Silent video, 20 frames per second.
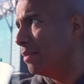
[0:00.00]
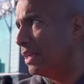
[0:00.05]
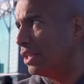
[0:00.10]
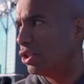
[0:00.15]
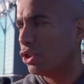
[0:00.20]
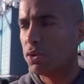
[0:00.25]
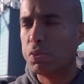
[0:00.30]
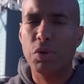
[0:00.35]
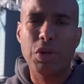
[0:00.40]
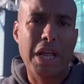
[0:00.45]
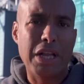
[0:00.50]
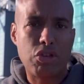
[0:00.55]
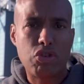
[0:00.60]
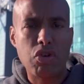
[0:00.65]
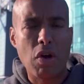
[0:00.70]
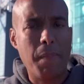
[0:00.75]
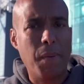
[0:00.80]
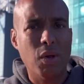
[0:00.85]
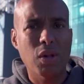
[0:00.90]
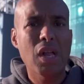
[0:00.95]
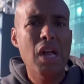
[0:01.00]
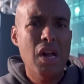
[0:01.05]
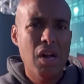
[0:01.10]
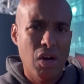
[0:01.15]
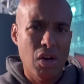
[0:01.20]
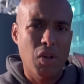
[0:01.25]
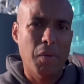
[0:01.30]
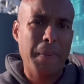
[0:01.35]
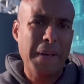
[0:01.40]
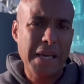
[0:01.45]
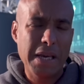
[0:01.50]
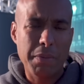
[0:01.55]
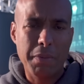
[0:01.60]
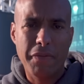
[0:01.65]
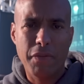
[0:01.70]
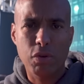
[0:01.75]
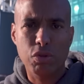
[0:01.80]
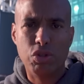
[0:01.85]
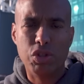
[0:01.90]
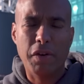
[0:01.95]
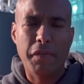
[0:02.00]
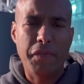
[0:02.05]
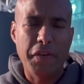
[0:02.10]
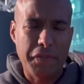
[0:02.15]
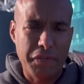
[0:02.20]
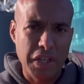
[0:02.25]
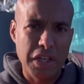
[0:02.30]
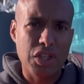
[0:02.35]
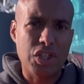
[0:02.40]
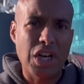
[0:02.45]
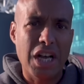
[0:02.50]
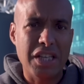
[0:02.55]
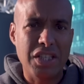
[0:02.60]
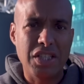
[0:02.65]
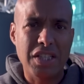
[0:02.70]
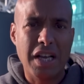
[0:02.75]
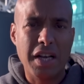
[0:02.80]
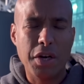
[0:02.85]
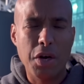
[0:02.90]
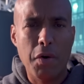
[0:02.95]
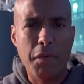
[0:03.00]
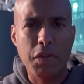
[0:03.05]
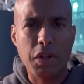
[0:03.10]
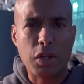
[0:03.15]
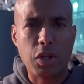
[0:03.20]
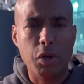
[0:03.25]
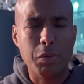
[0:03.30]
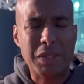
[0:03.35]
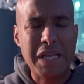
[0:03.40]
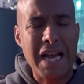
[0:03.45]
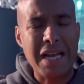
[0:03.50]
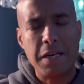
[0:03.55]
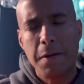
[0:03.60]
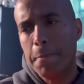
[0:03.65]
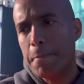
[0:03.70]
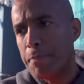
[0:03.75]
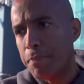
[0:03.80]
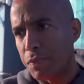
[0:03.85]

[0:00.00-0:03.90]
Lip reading: He's just won that treble, albeit with 115 charges hanging over the club's head.